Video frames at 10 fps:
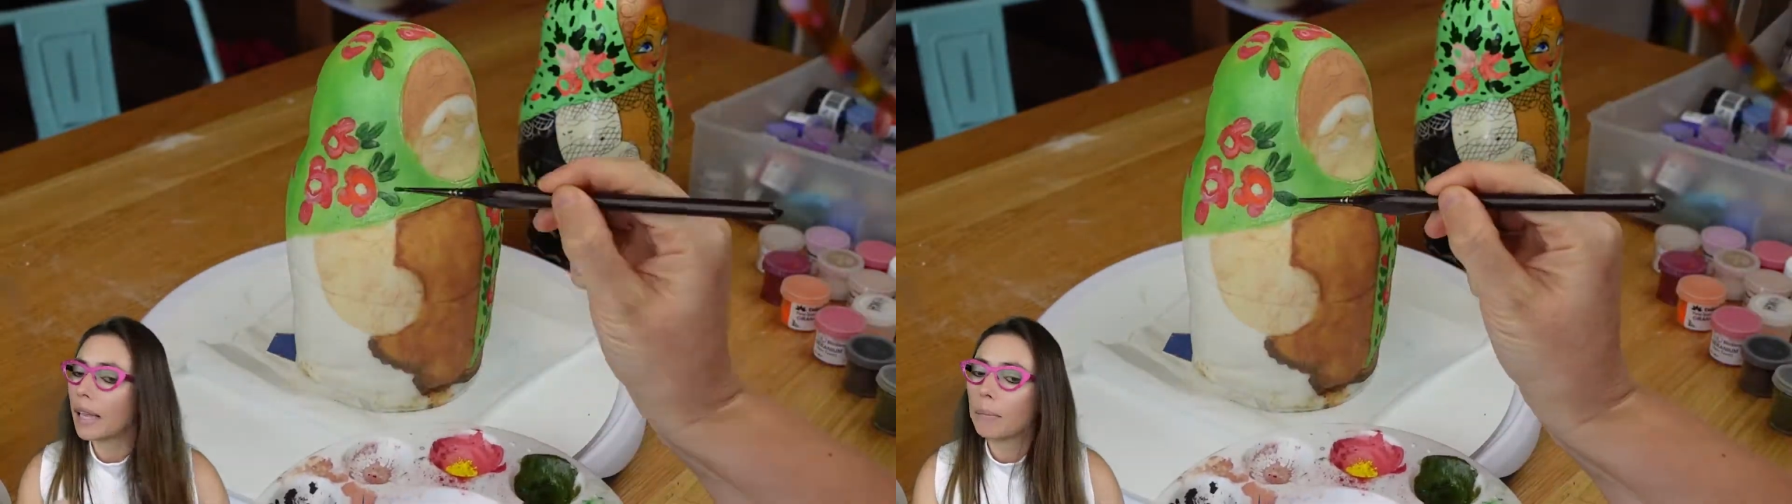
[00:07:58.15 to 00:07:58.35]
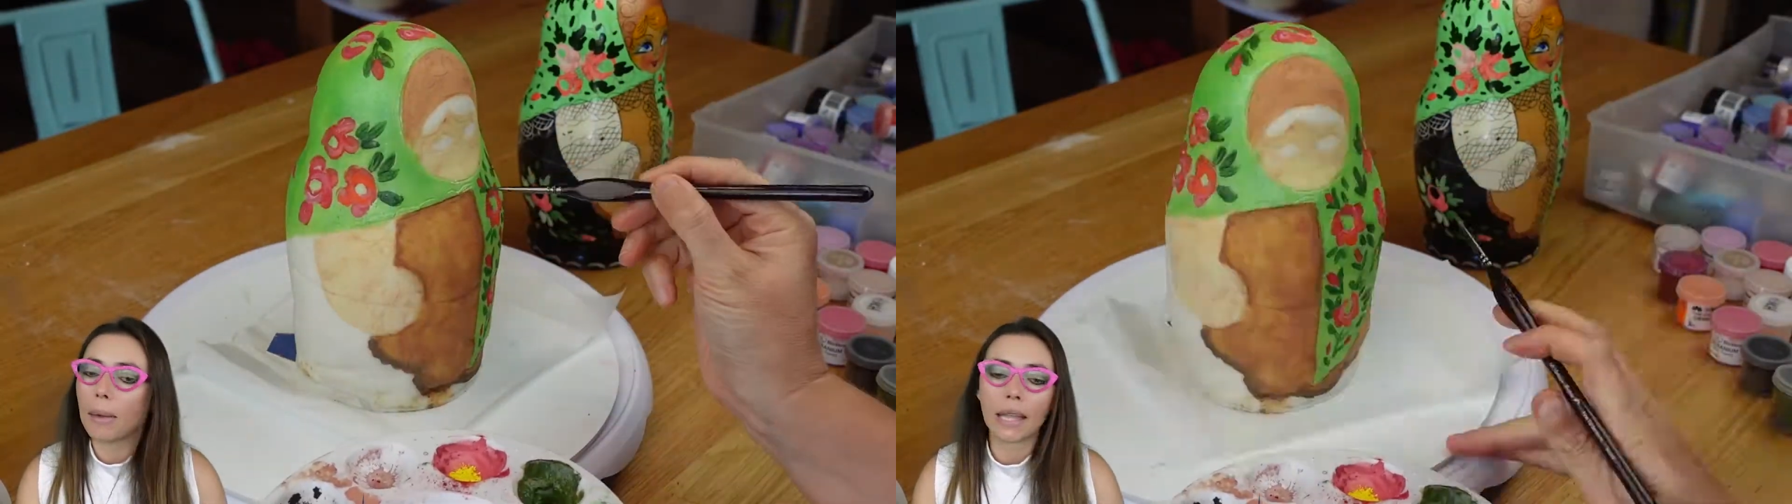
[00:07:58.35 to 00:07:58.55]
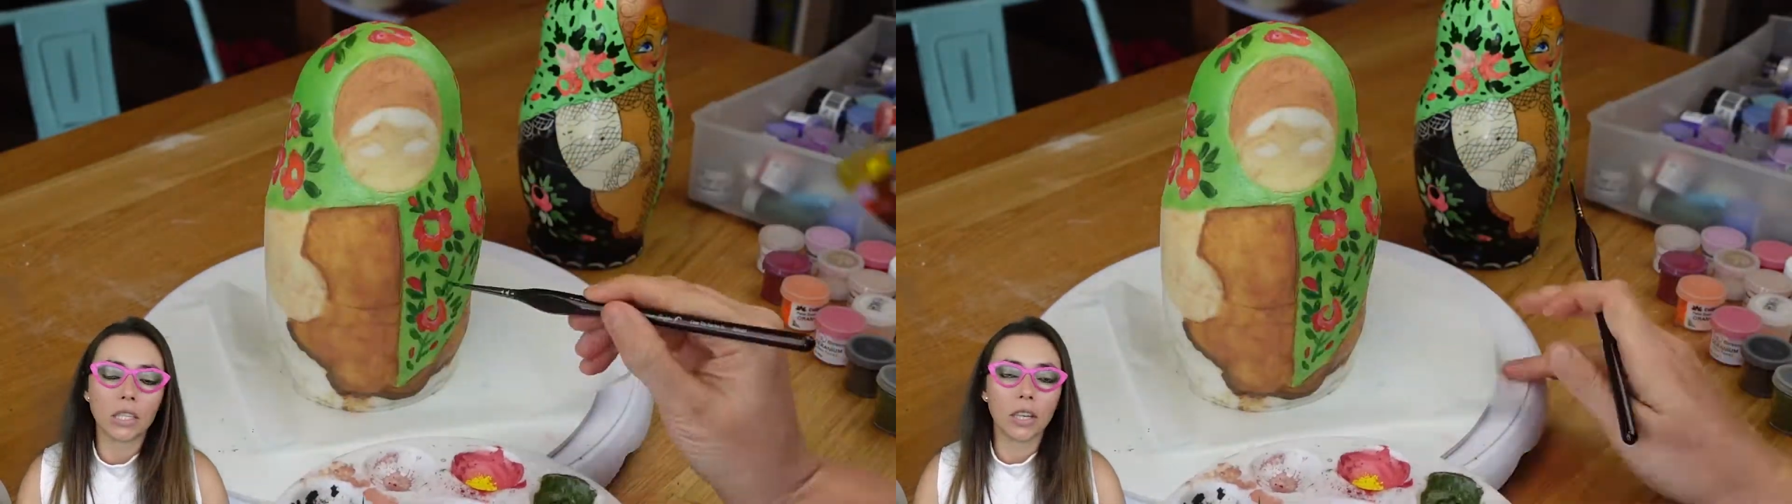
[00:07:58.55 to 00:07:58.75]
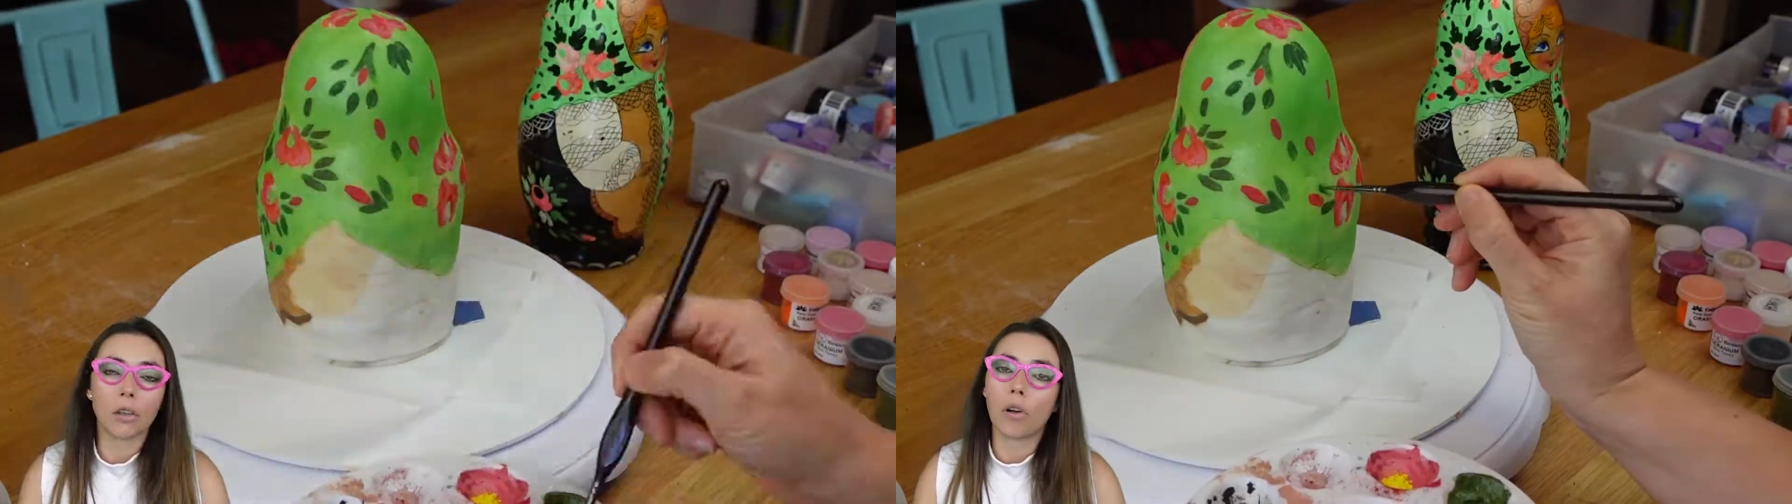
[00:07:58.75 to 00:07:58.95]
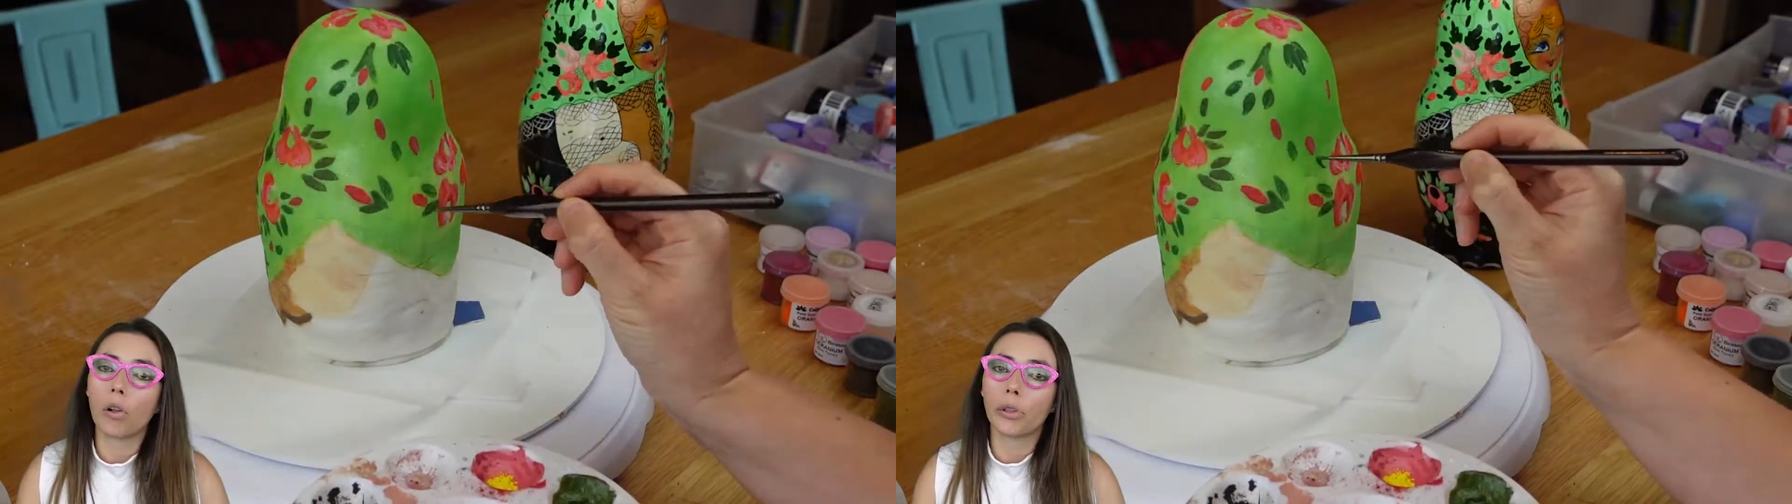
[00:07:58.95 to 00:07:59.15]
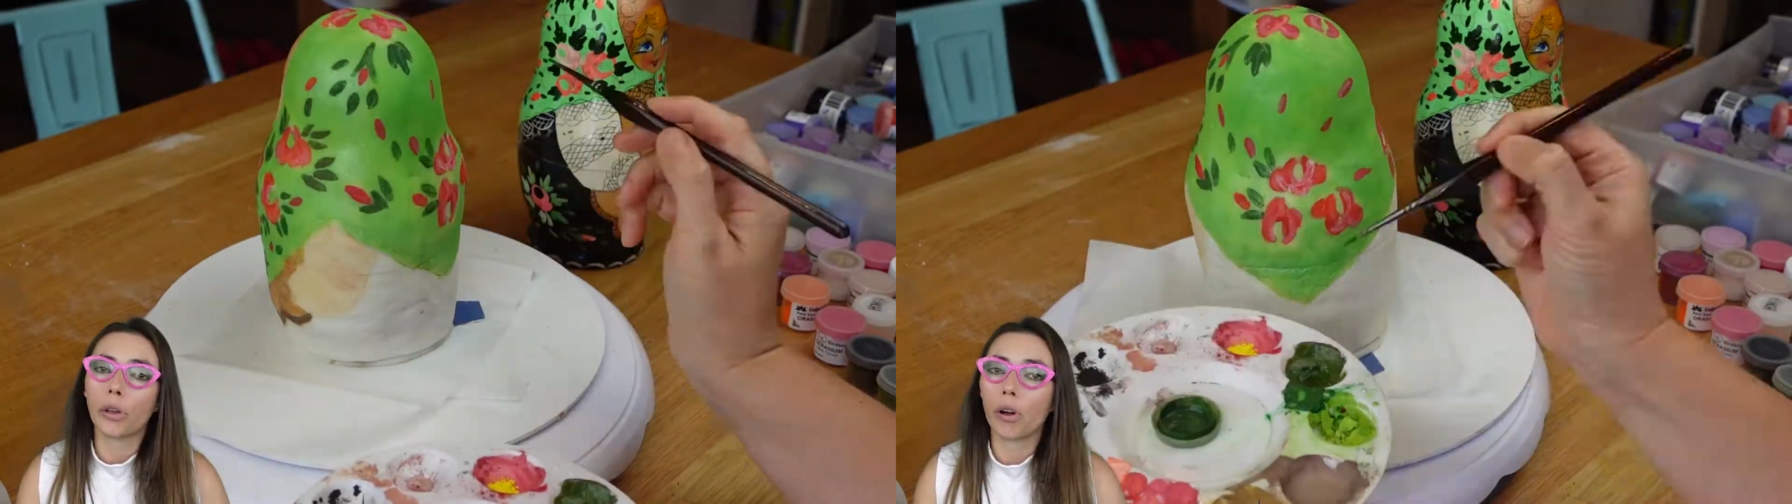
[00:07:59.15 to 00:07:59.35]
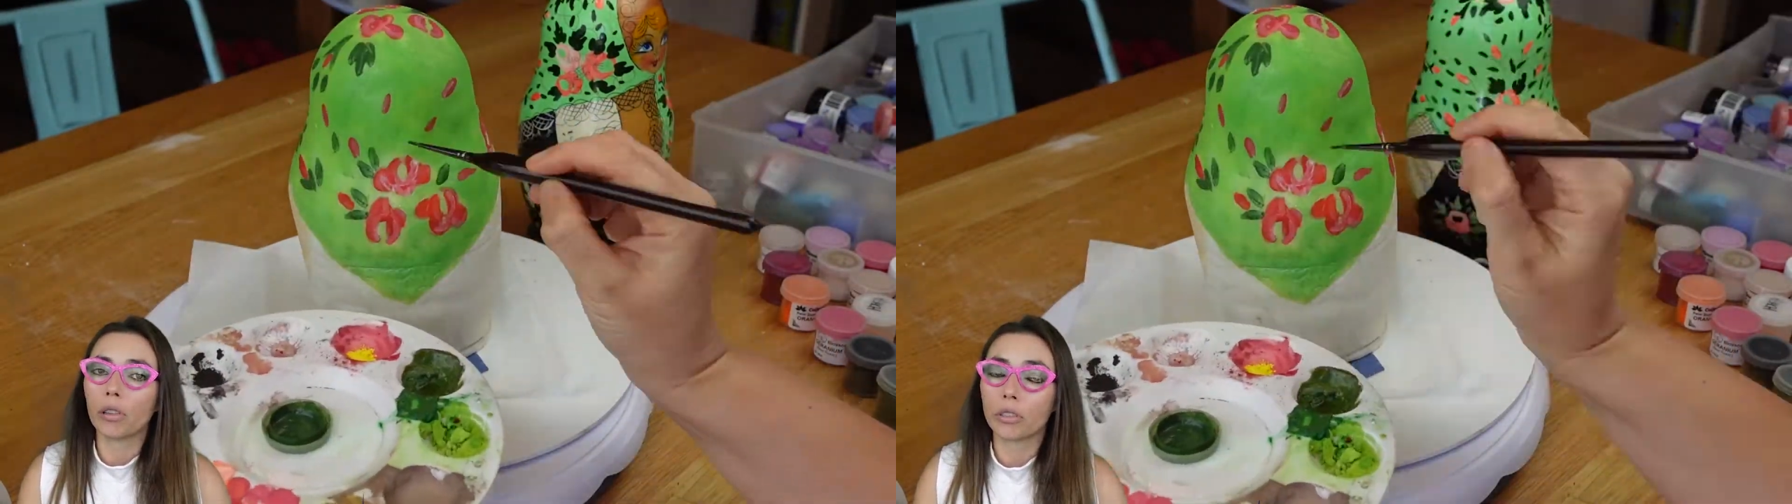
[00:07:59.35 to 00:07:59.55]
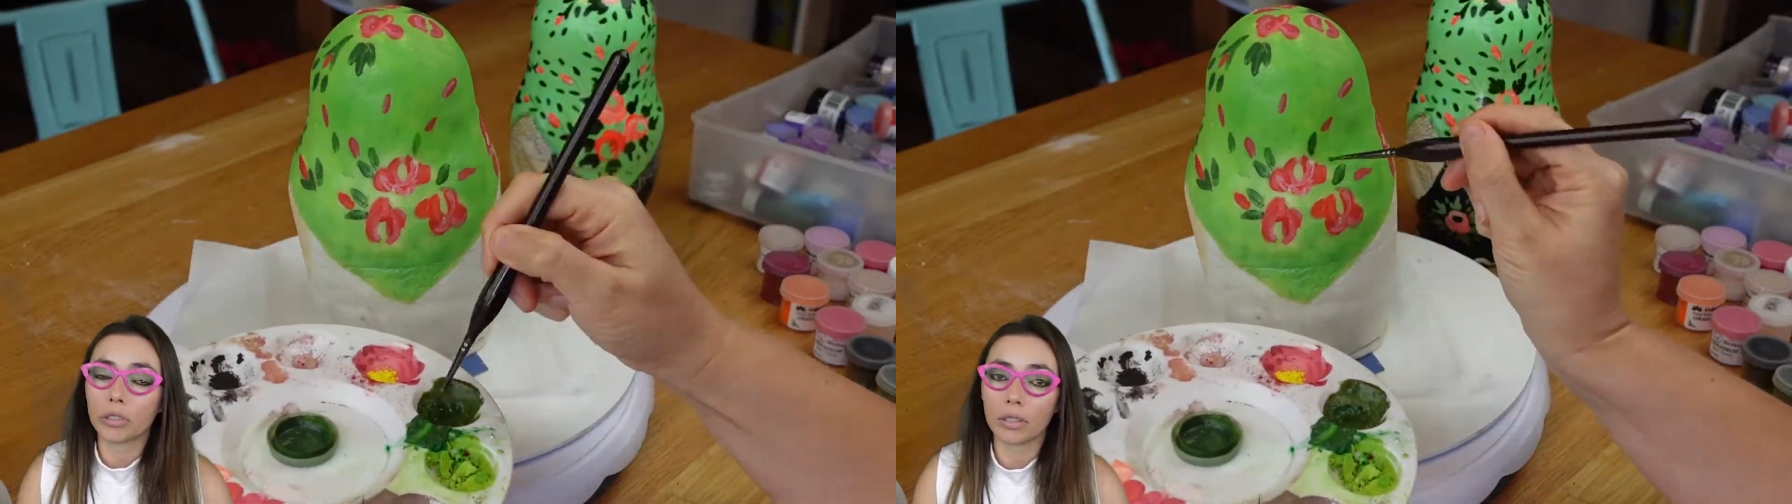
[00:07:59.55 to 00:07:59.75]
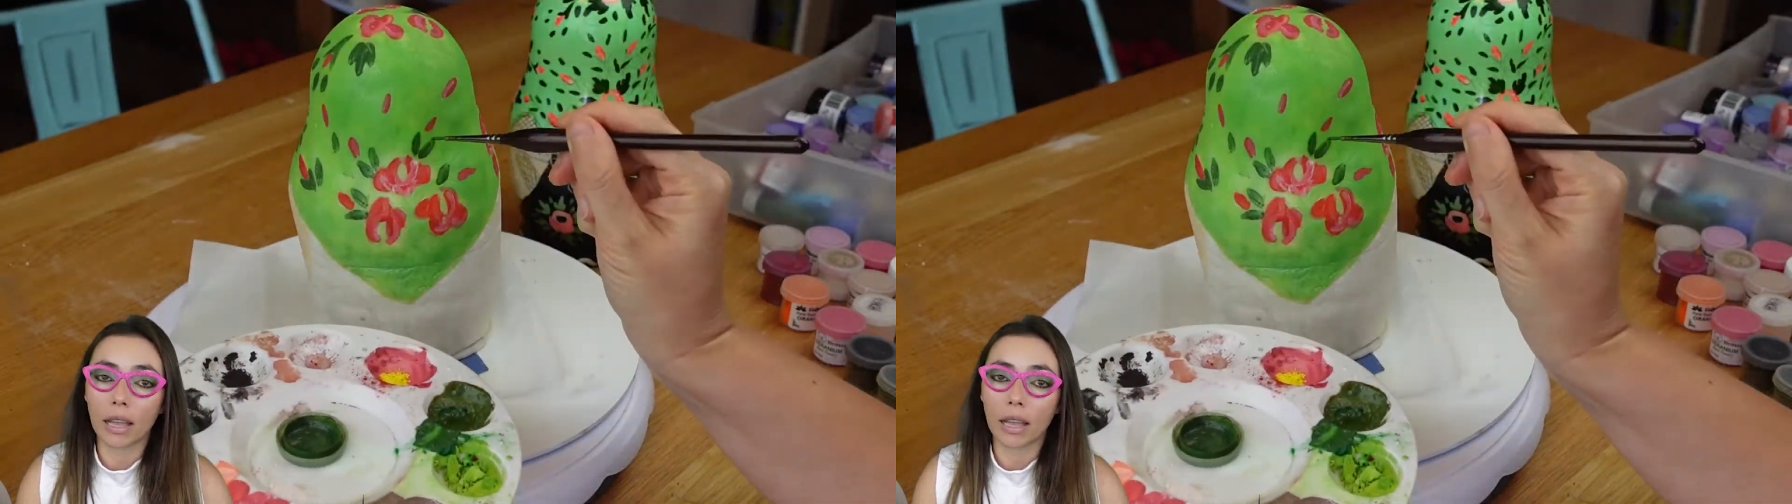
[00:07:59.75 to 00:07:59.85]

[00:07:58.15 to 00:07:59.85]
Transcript: and matching all the colors